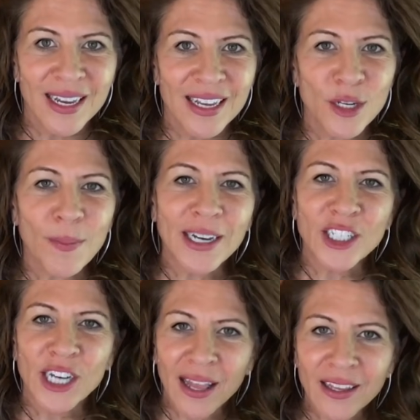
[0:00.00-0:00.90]
So my
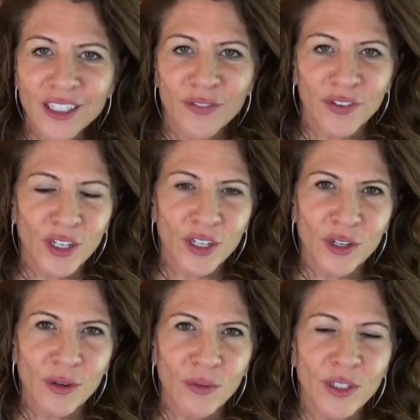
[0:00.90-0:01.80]
challenge for
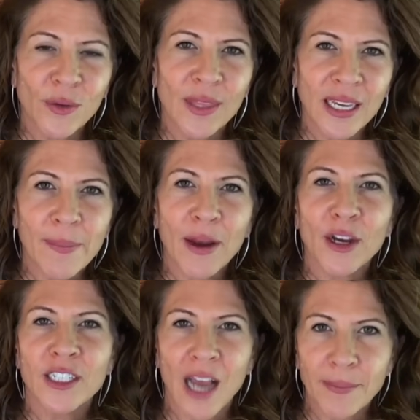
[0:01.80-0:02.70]
you when you think about
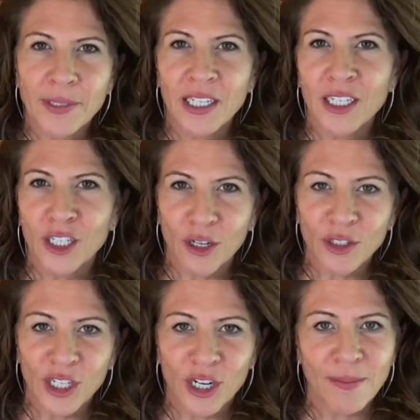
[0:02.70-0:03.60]
adopting a
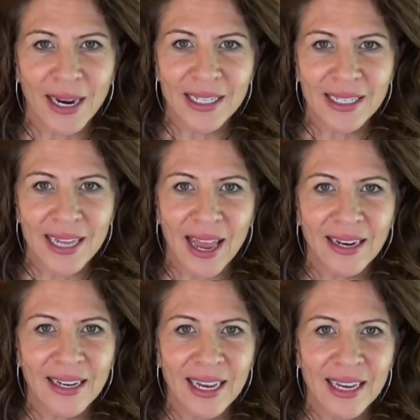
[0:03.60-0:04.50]
negotiator mindset
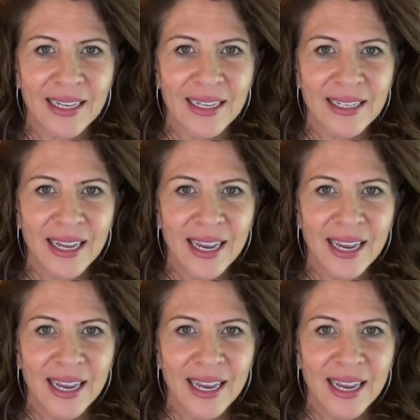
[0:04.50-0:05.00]
is